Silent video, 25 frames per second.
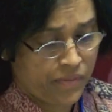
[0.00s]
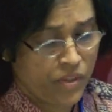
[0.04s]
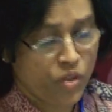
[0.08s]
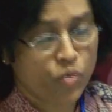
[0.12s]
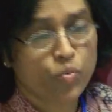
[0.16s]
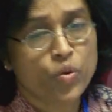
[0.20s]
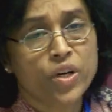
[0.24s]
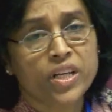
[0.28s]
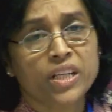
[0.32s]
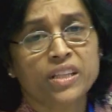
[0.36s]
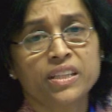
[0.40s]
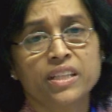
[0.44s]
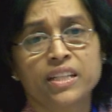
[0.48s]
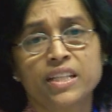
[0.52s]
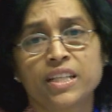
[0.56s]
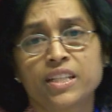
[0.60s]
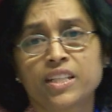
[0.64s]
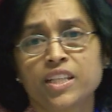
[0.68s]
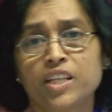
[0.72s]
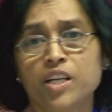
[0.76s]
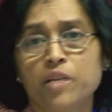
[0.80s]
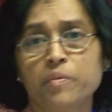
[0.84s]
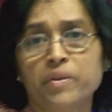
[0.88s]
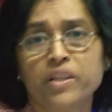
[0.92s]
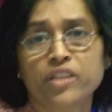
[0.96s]
what are the
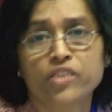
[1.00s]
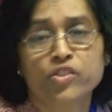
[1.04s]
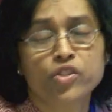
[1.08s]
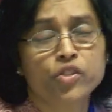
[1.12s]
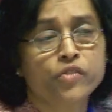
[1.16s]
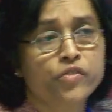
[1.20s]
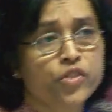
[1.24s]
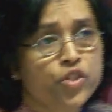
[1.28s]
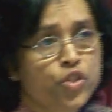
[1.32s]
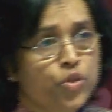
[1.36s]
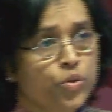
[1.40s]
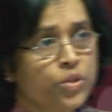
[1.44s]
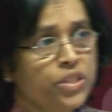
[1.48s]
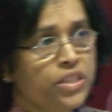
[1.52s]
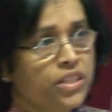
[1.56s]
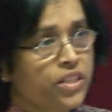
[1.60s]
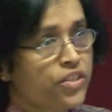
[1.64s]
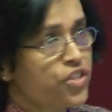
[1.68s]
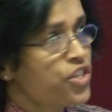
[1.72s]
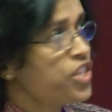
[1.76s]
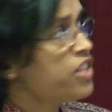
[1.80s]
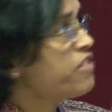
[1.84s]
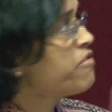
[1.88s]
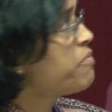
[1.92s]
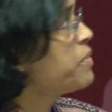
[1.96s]
determinants of student
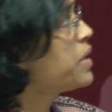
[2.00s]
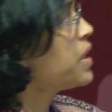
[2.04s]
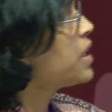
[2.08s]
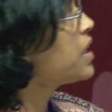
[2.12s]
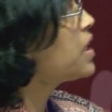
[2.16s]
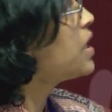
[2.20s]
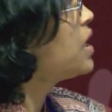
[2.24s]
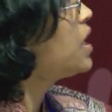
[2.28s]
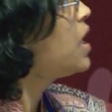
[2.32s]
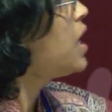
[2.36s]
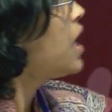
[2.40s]
achievement.